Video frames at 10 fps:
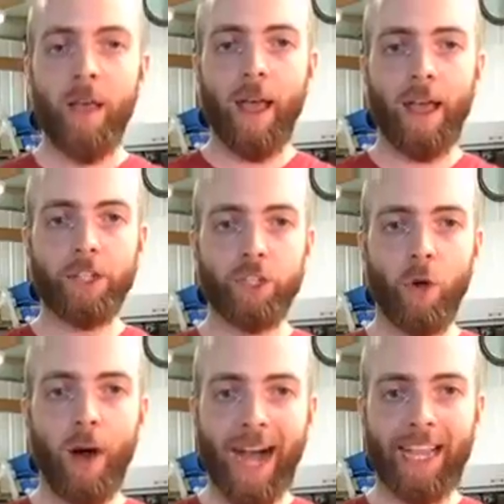And
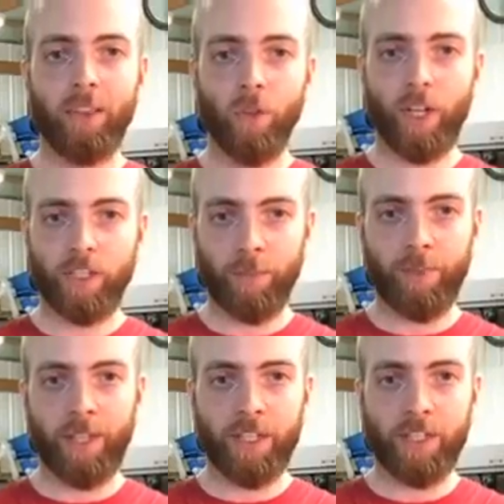so I can look at
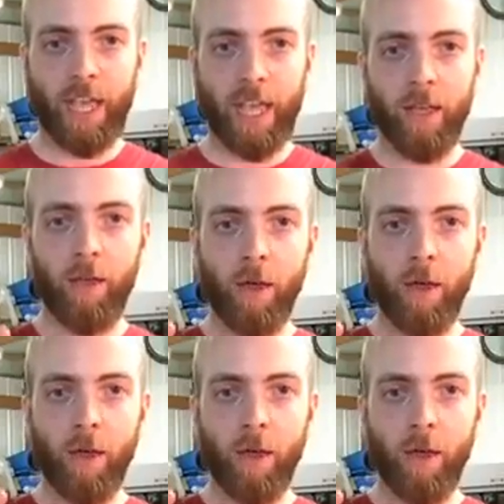something and say,